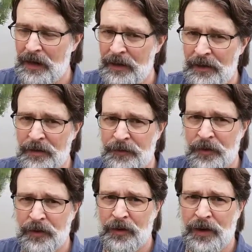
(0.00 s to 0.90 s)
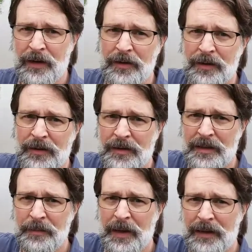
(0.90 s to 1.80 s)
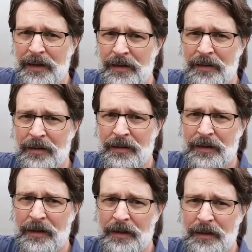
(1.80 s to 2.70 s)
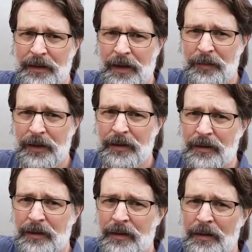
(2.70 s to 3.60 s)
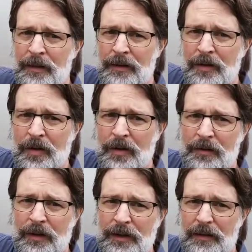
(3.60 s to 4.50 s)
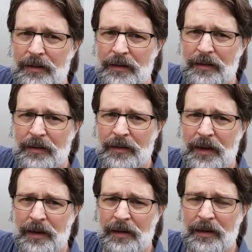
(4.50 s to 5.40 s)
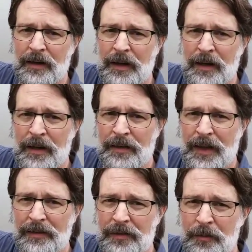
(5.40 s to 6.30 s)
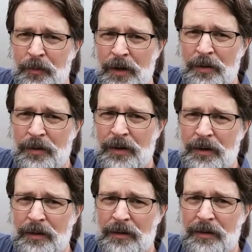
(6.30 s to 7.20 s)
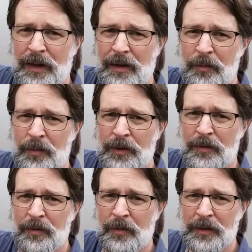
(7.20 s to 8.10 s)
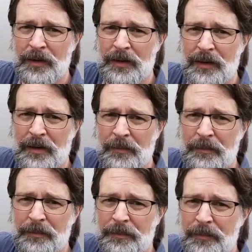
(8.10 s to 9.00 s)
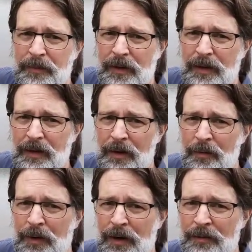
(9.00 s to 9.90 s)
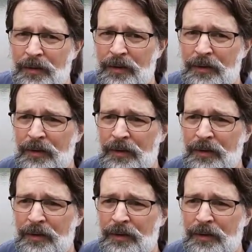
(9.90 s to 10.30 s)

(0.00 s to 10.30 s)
and it is further out. You can see back here, that way, right there. That is a road that would normally come around